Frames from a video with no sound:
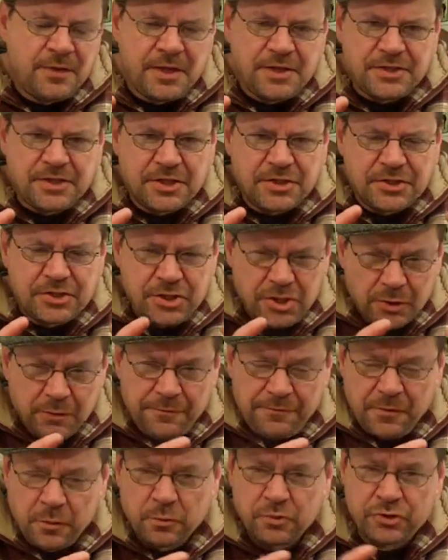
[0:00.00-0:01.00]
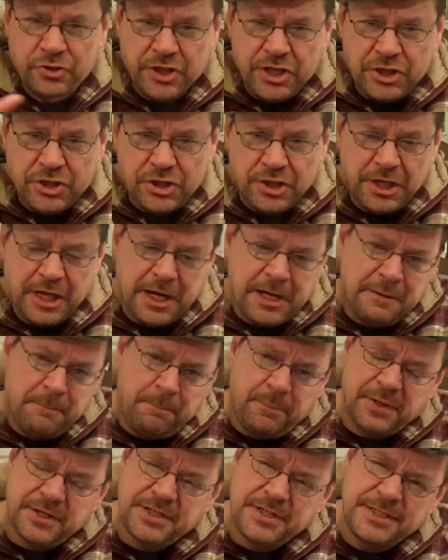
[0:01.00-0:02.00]
That chill filtration
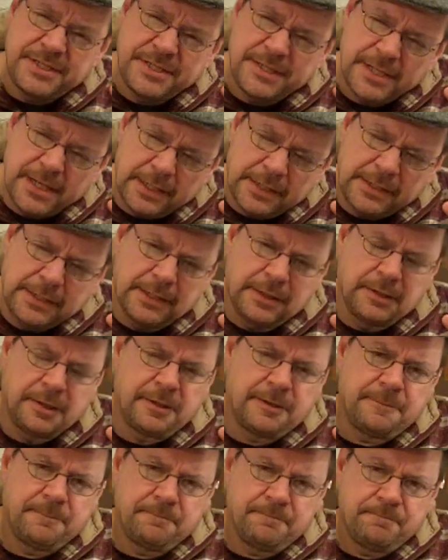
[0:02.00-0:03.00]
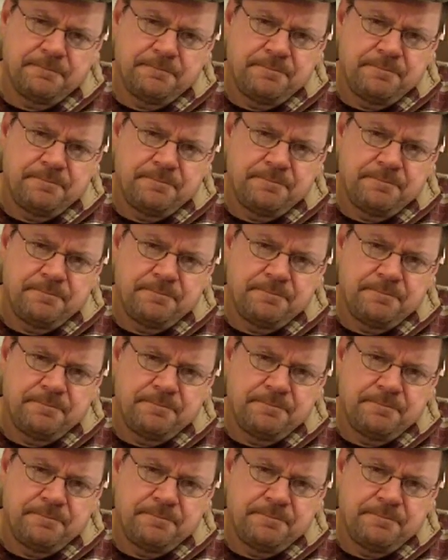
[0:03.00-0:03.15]
in particular,